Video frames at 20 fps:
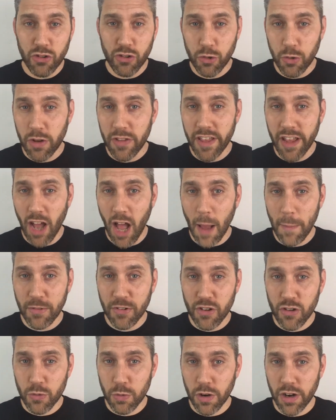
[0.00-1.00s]
2 of the
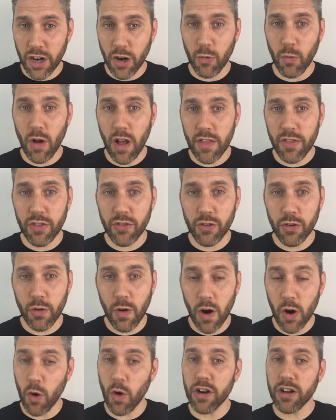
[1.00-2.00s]
options we're going to run through
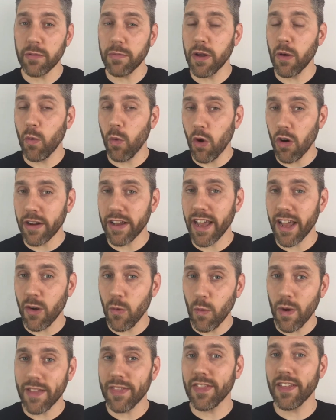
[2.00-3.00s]
are going to be
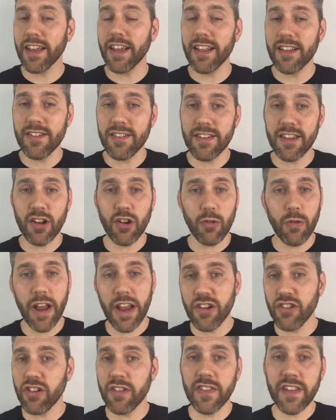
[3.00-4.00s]
working with the
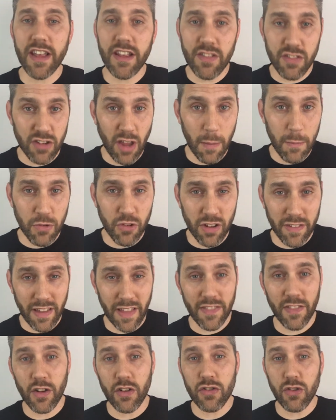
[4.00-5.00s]
consideration, the assumption
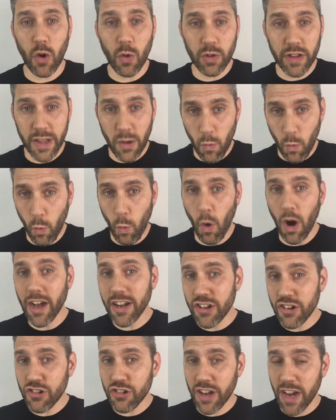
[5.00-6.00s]
that there's only
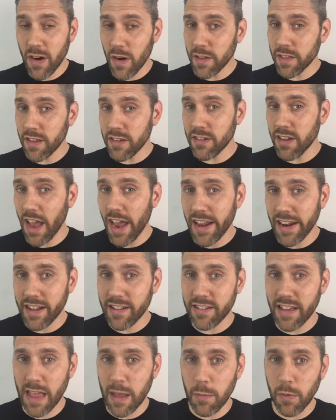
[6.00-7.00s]
1 chair at the
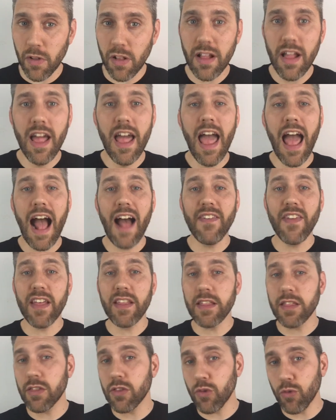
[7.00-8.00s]
signing table, and
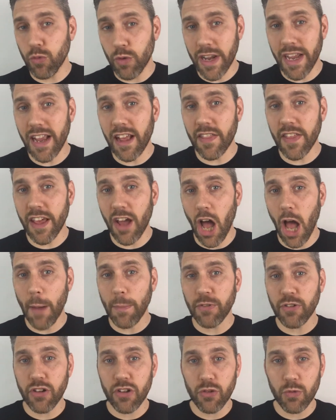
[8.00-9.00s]
then 3 of the
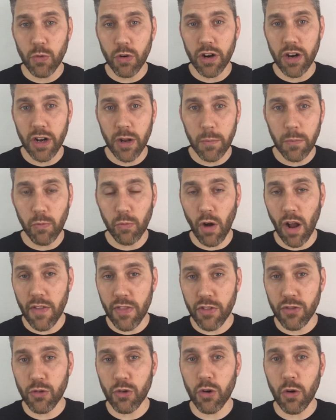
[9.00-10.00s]
options we're going to
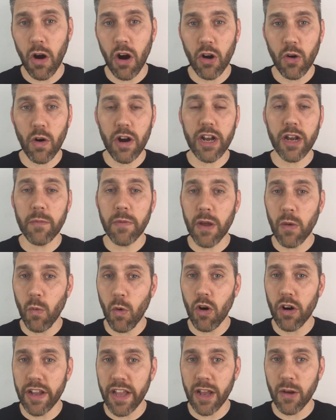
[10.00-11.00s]
run through are going to be
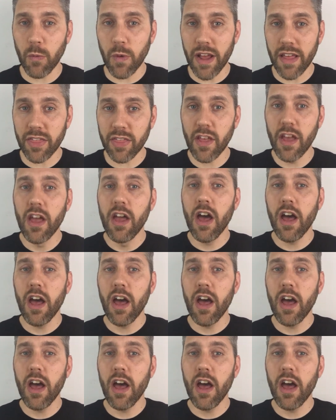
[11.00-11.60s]
working with